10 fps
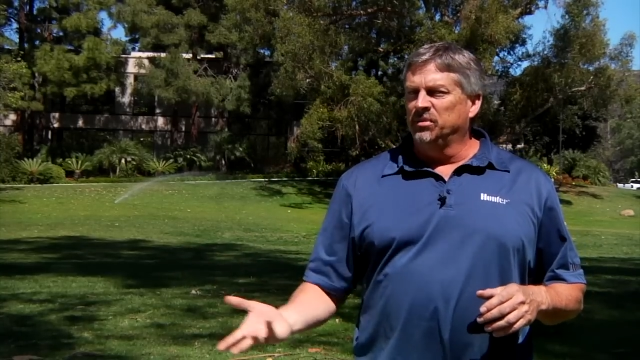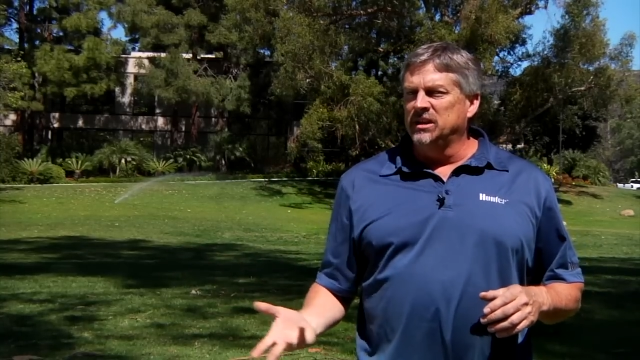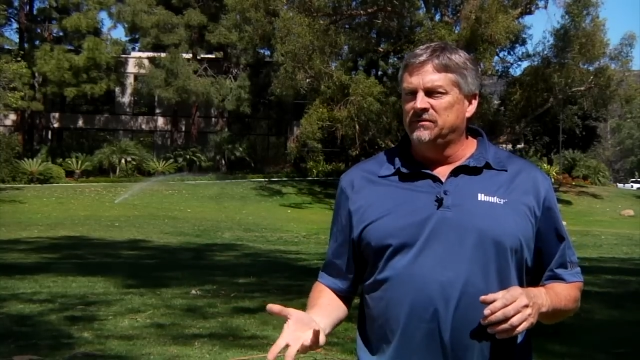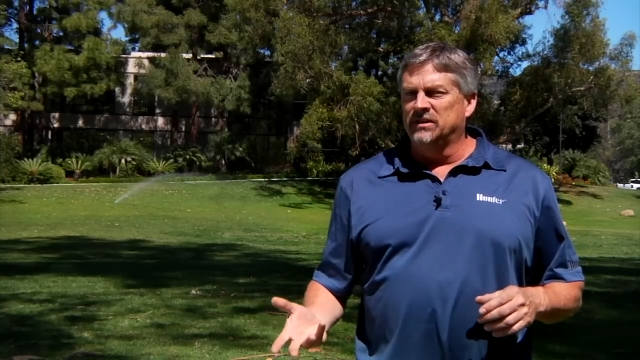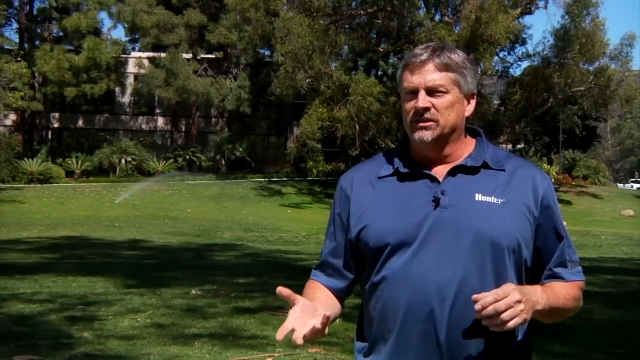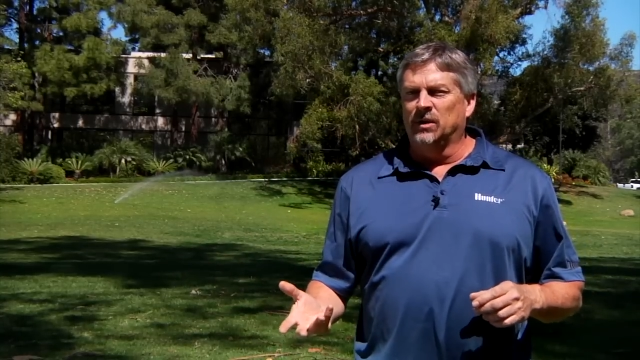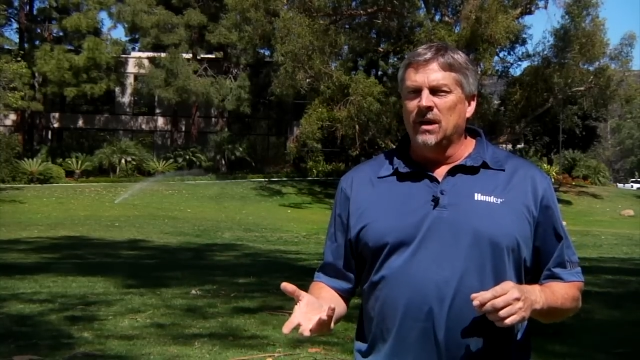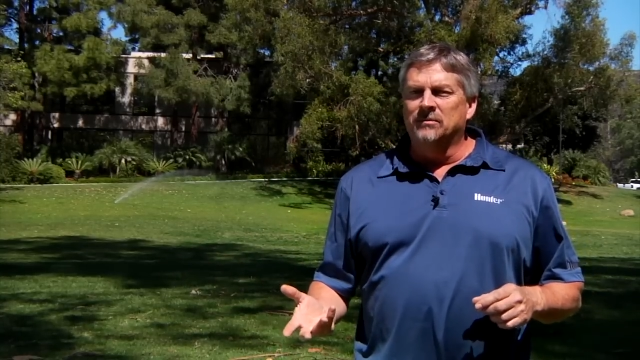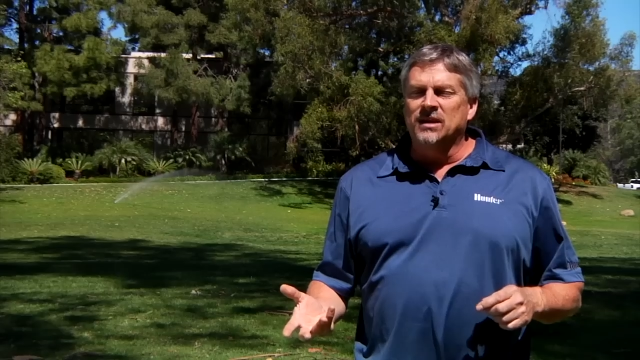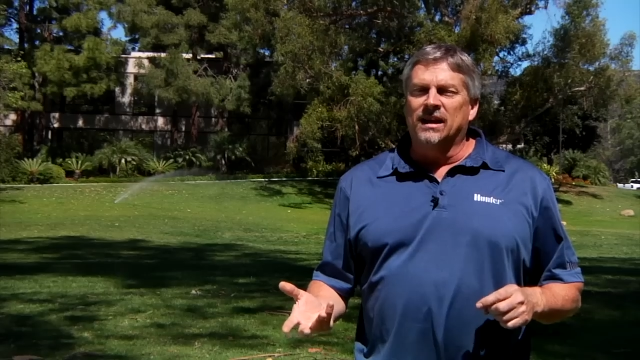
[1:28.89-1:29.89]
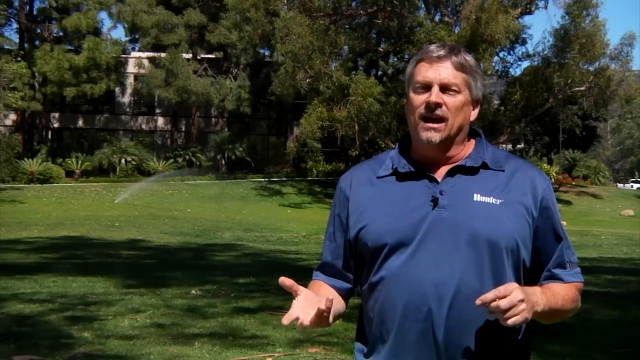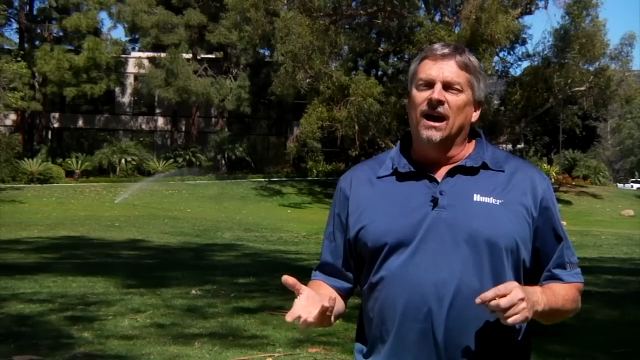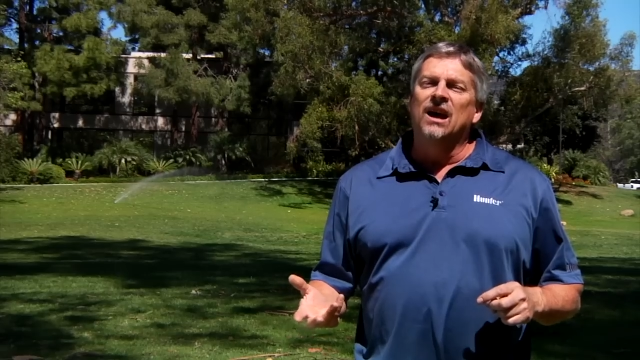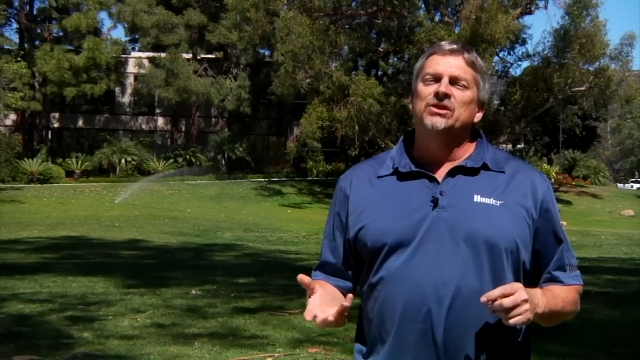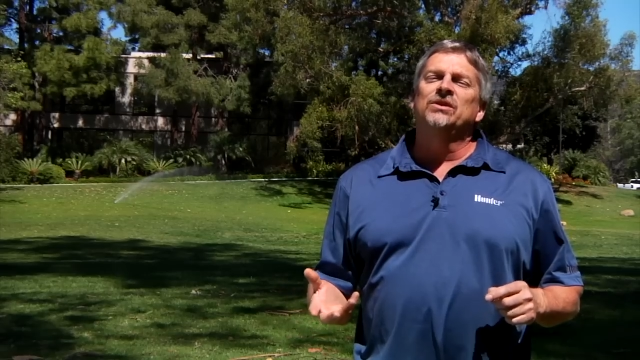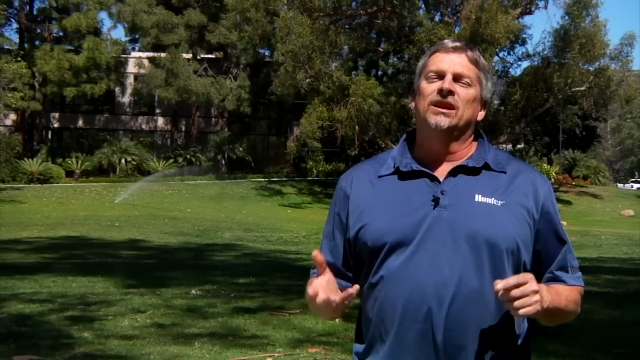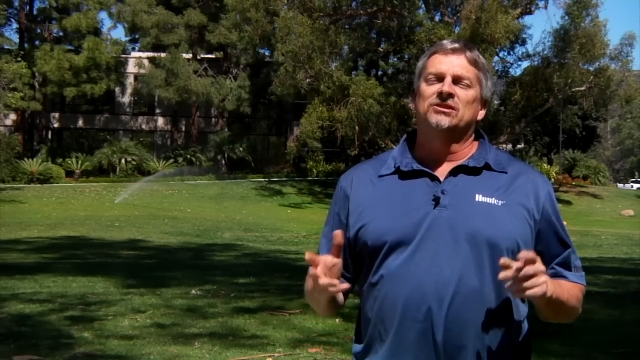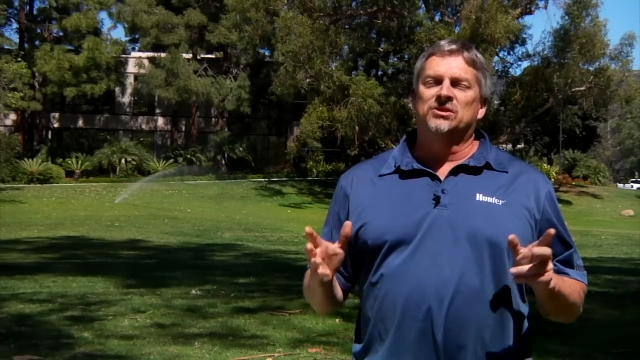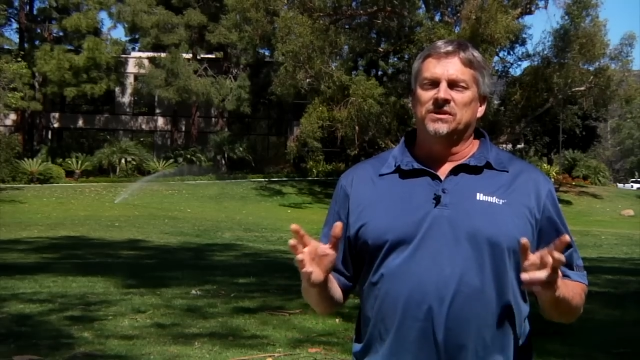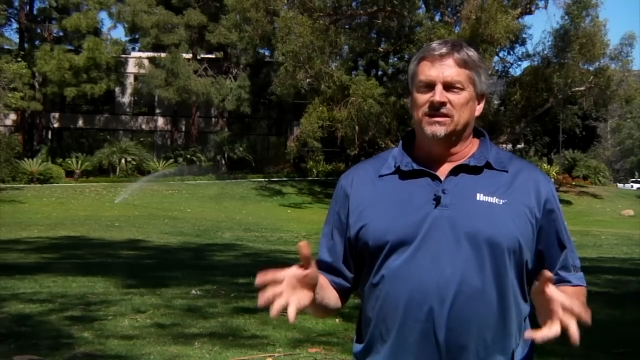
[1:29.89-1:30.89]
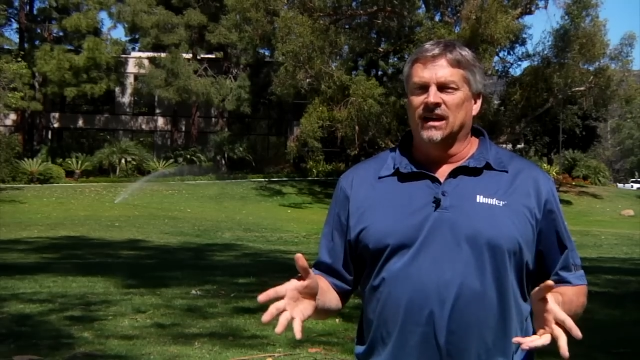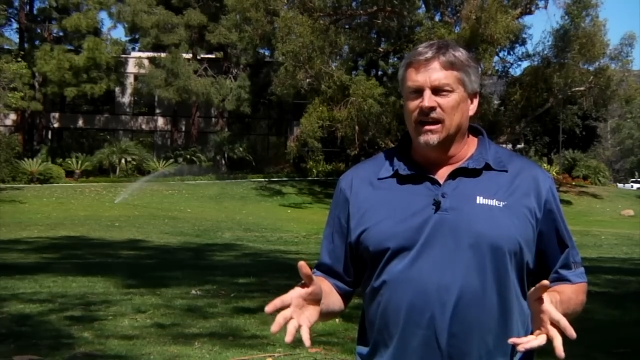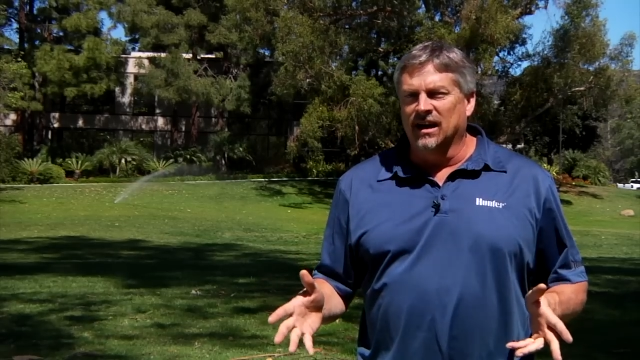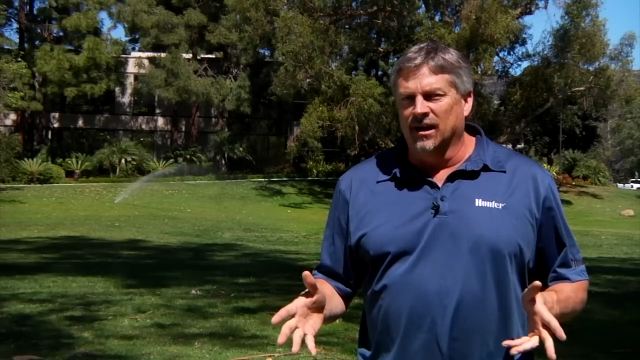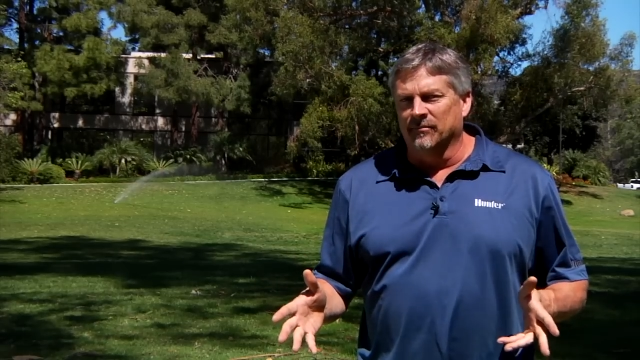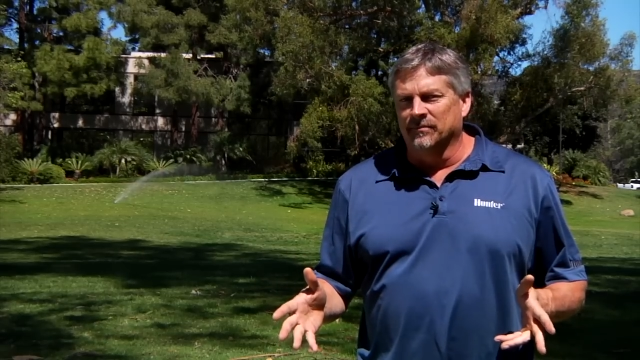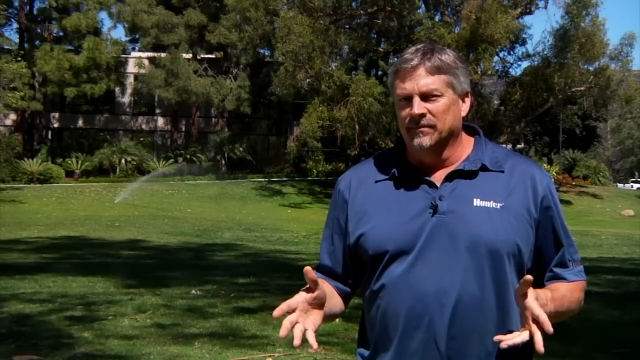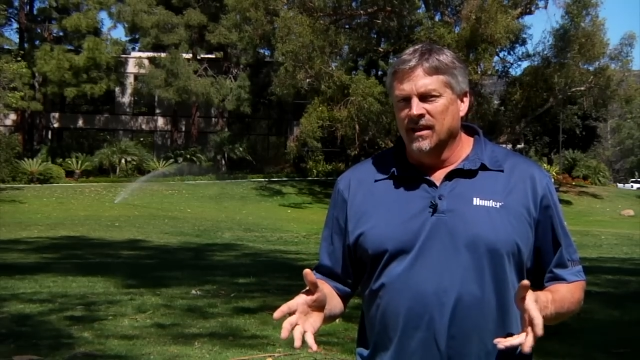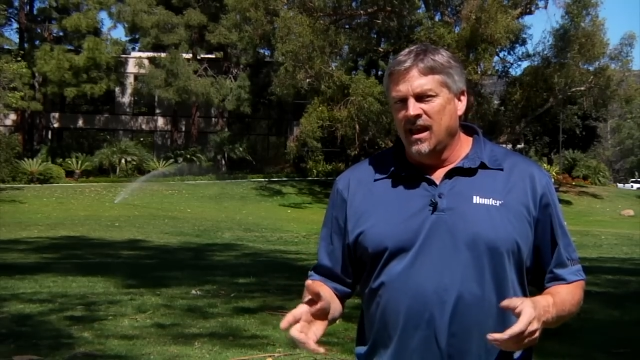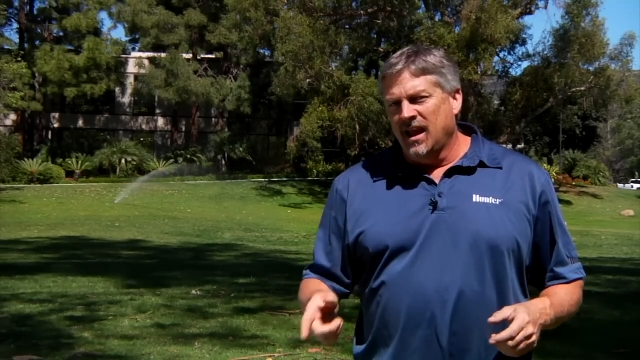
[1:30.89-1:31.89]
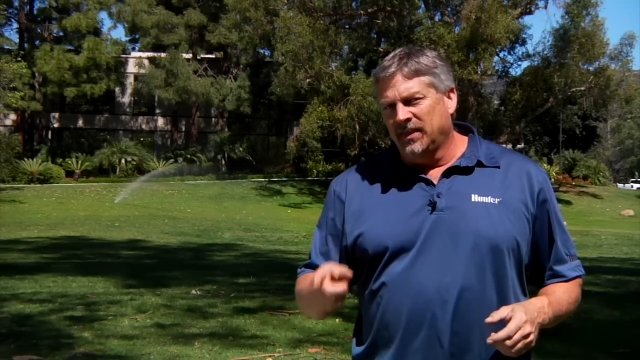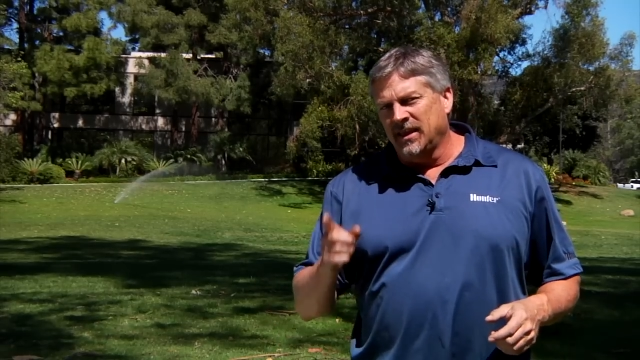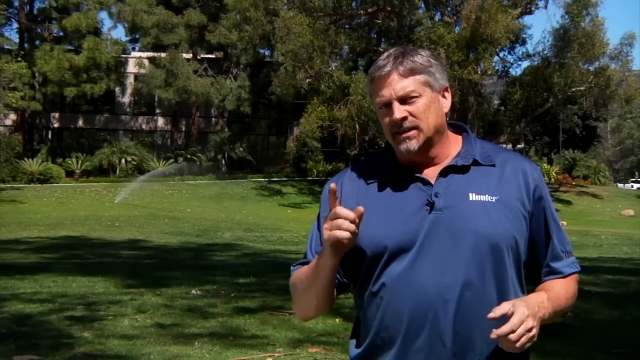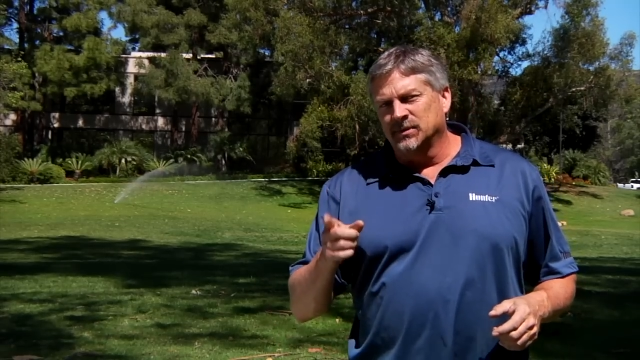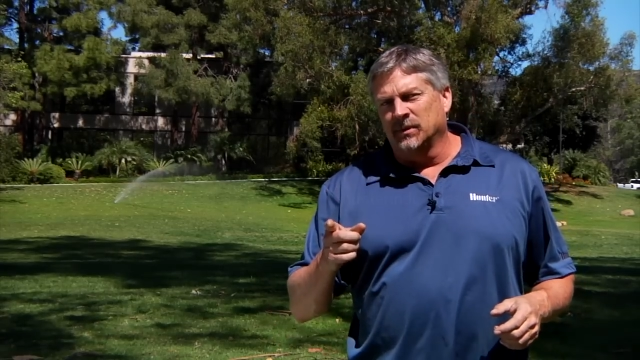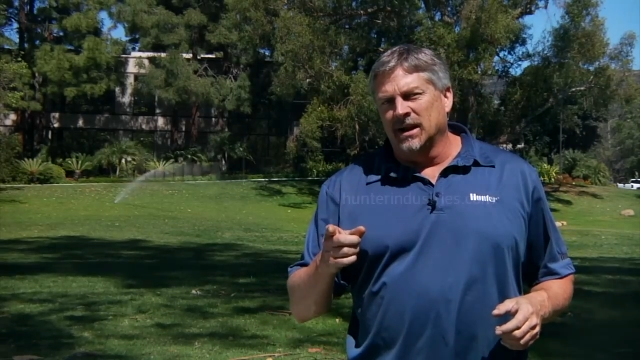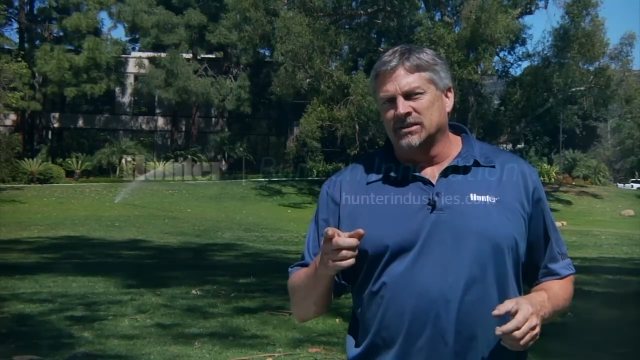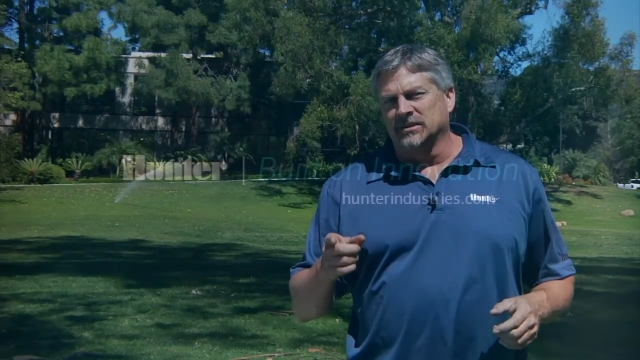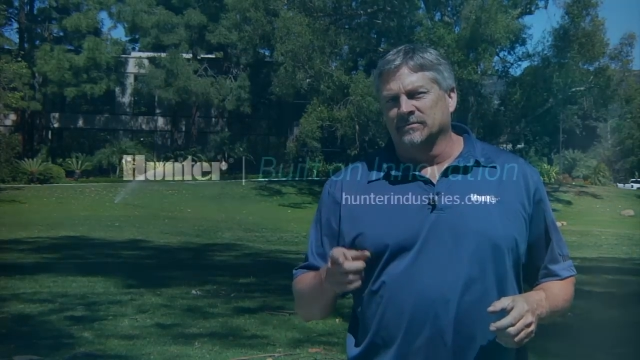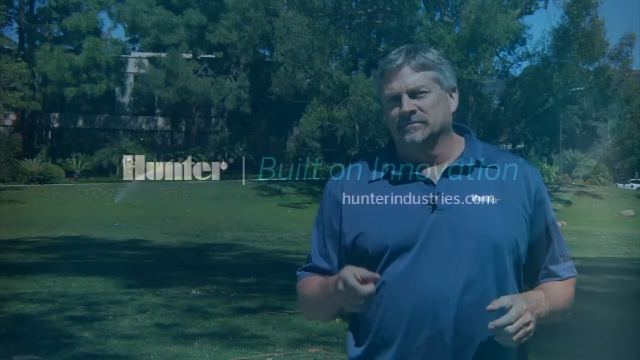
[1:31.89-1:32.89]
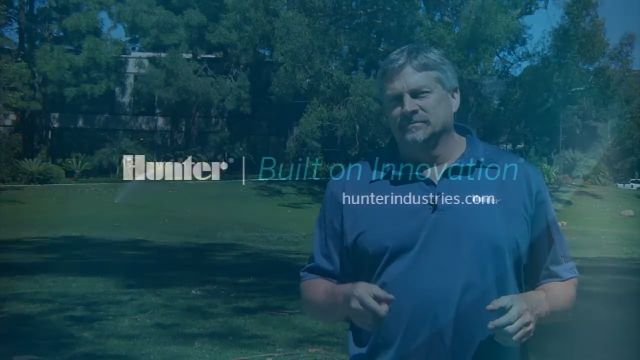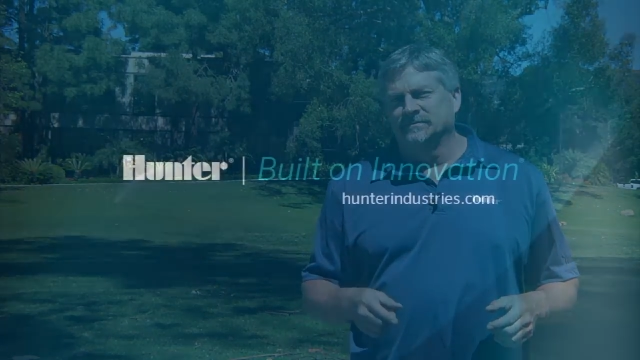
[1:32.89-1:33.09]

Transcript: please visit our website at hunterindustries.com. And thanks for watching.